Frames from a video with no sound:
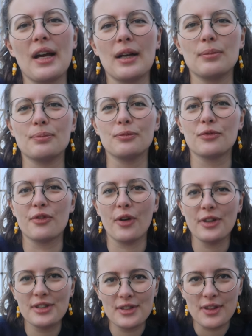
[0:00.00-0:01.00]
um,
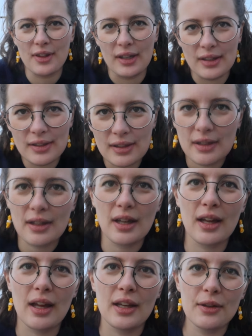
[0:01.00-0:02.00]
first thing,
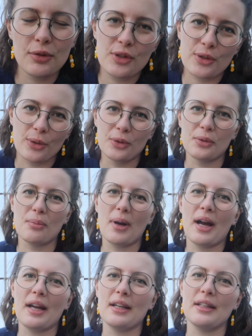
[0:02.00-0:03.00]
uh, if you saw
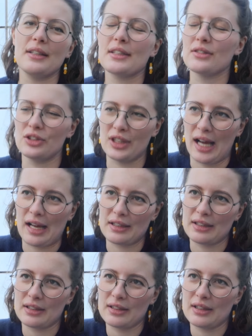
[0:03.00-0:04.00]
my knitting chat,
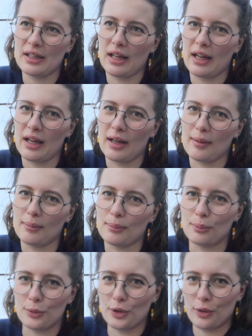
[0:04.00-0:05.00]

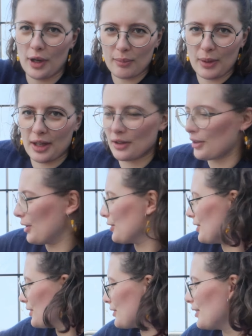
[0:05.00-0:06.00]
um, you have might
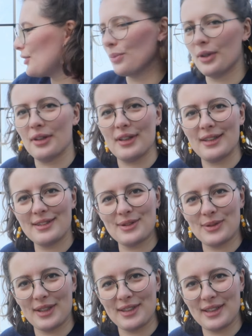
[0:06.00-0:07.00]
notice this one
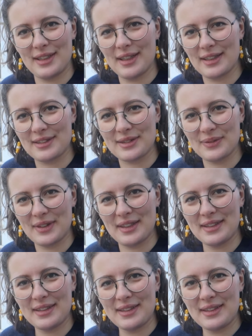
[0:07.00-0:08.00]
that's right here next to me.
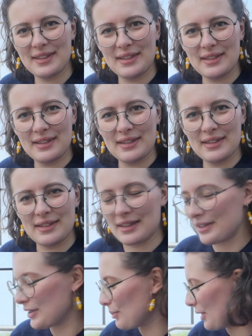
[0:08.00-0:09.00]

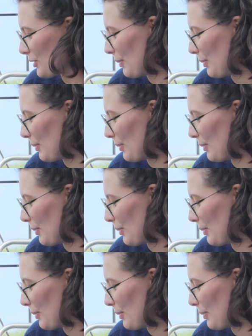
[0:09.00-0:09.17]
This is my